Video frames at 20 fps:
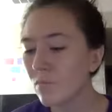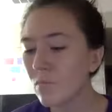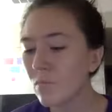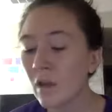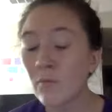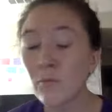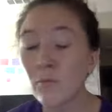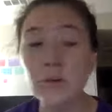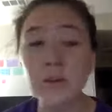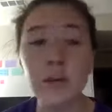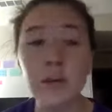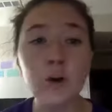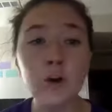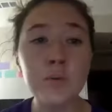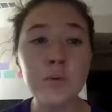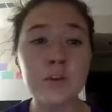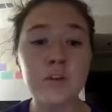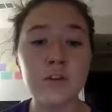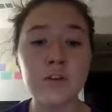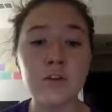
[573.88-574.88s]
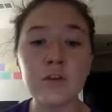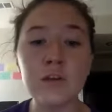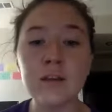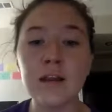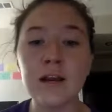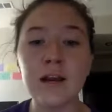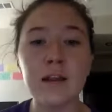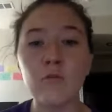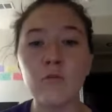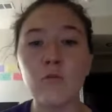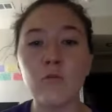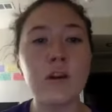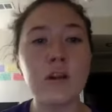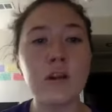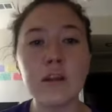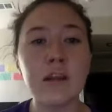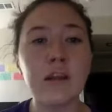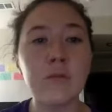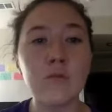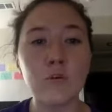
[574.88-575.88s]
I'm really open to doing that and
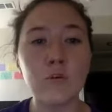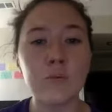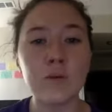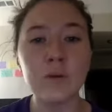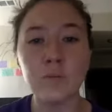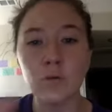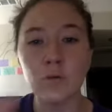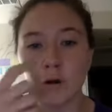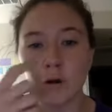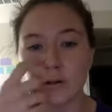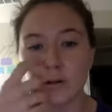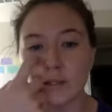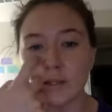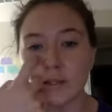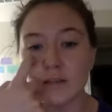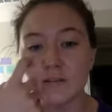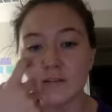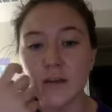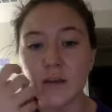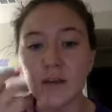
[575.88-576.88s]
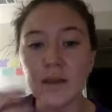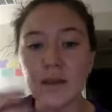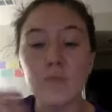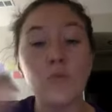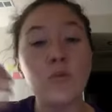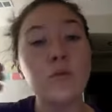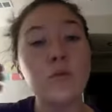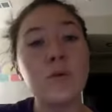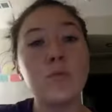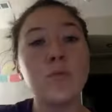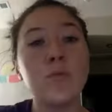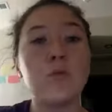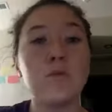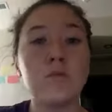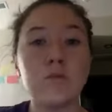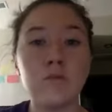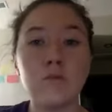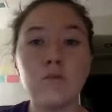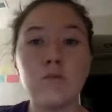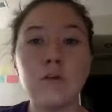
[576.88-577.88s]
wanting to get more people on these and more people
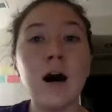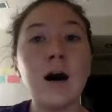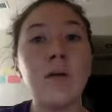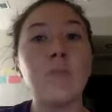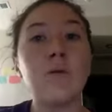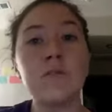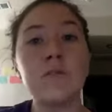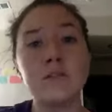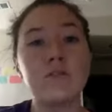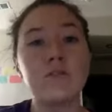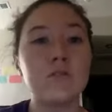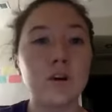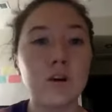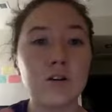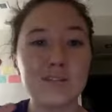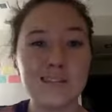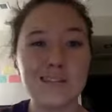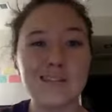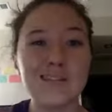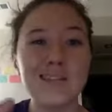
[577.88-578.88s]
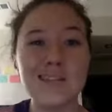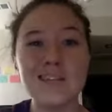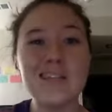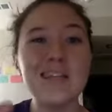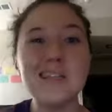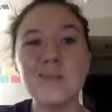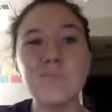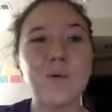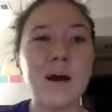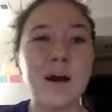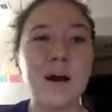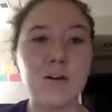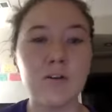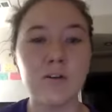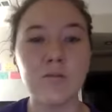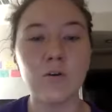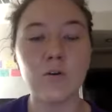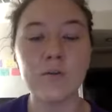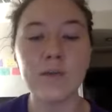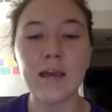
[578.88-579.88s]
to hop on these calls and see the power
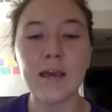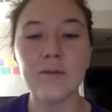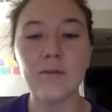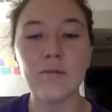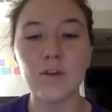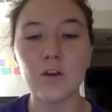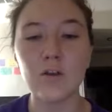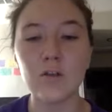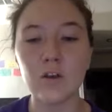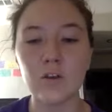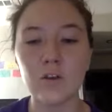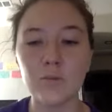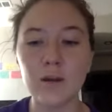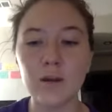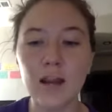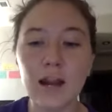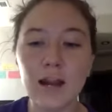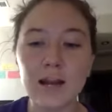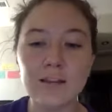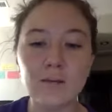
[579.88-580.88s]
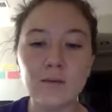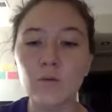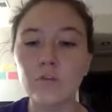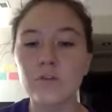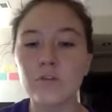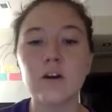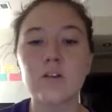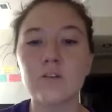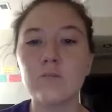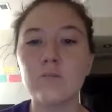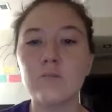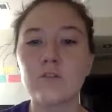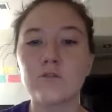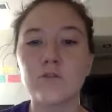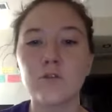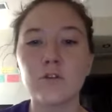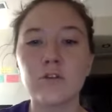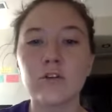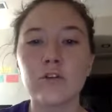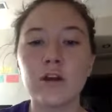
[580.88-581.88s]
of what we have in front of us. But guys, I won't talk too much
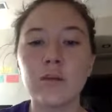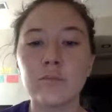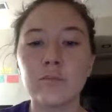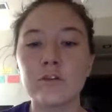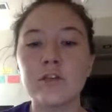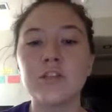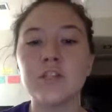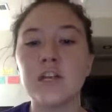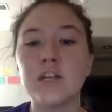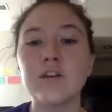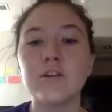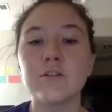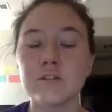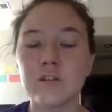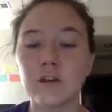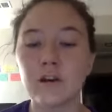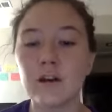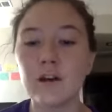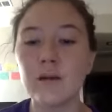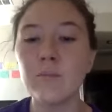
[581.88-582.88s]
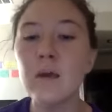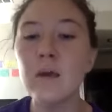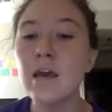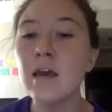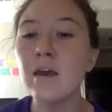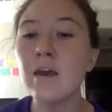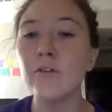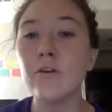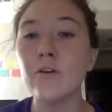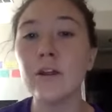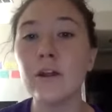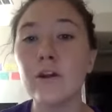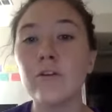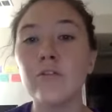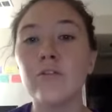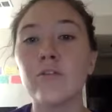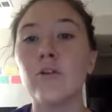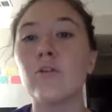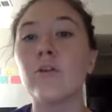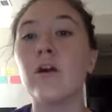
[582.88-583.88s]
further. I appreciate your time. If you're in
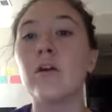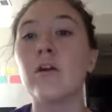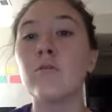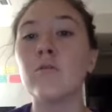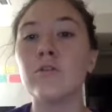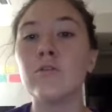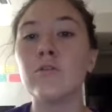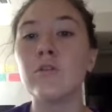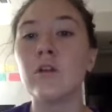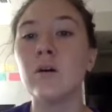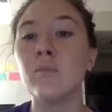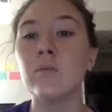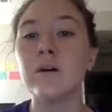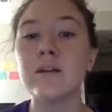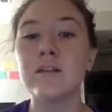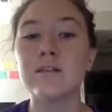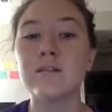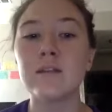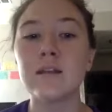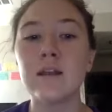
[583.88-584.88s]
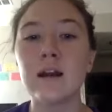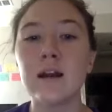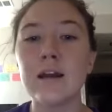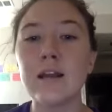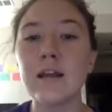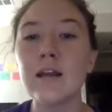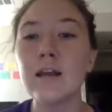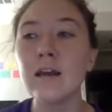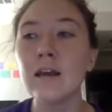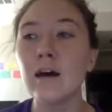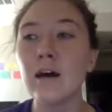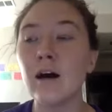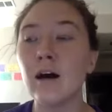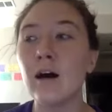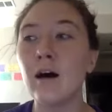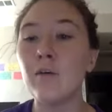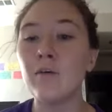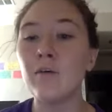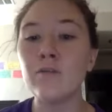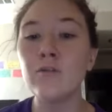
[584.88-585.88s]
Arizona, we're doing a blitz tonight.
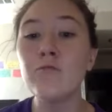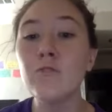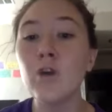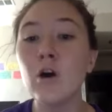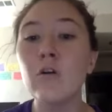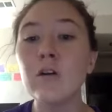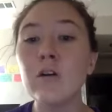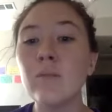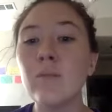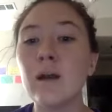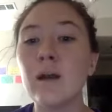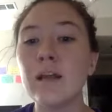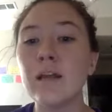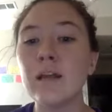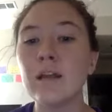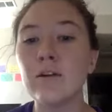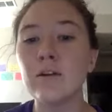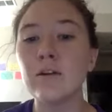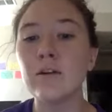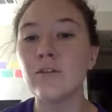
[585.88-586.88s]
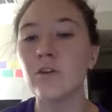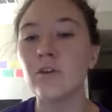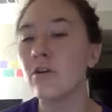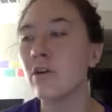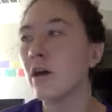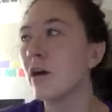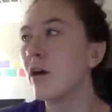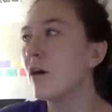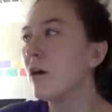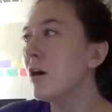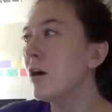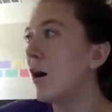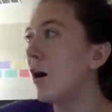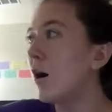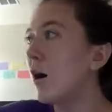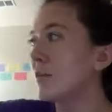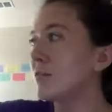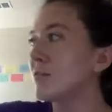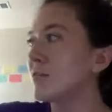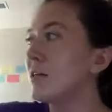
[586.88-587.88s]
If you know anybody in Arizona,
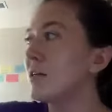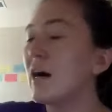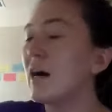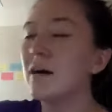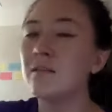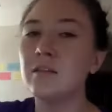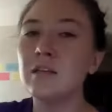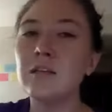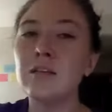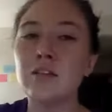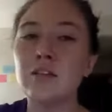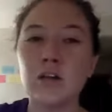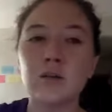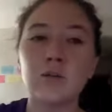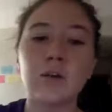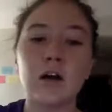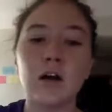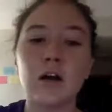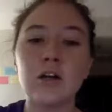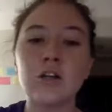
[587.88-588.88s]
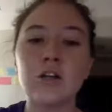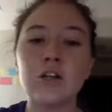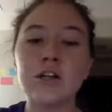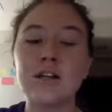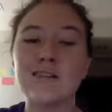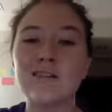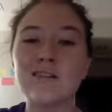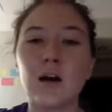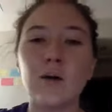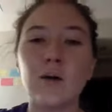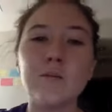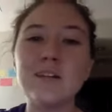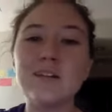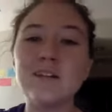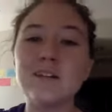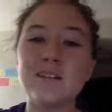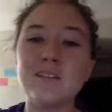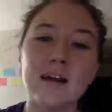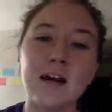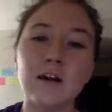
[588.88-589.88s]
Austin Ghazi, Chairman 100 is coming
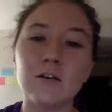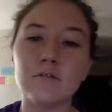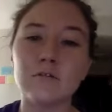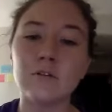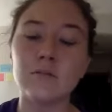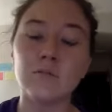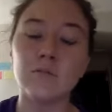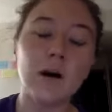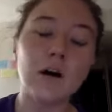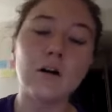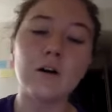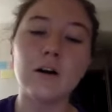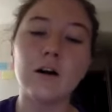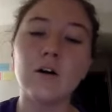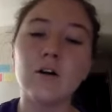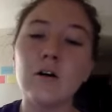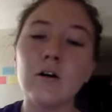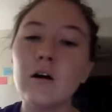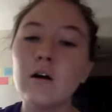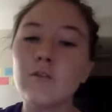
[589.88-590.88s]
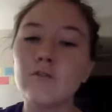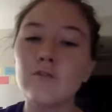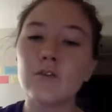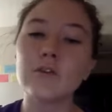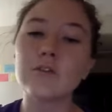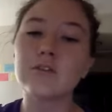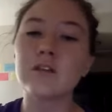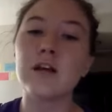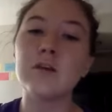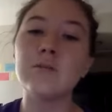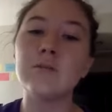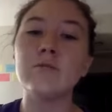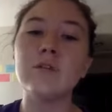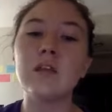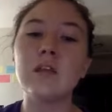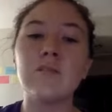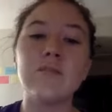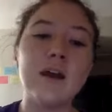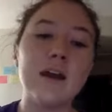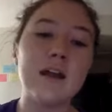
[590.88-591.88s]
to town tomorrow first time
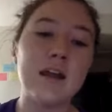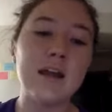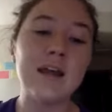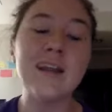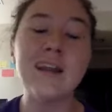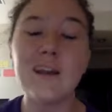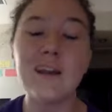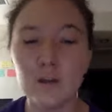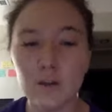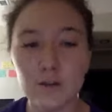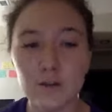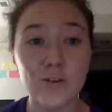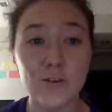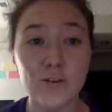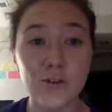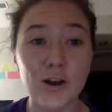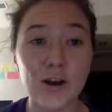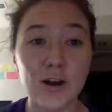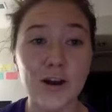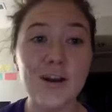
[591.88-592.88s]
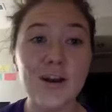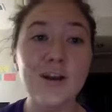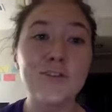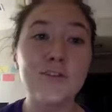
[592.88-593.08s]
doing an event in Arizona.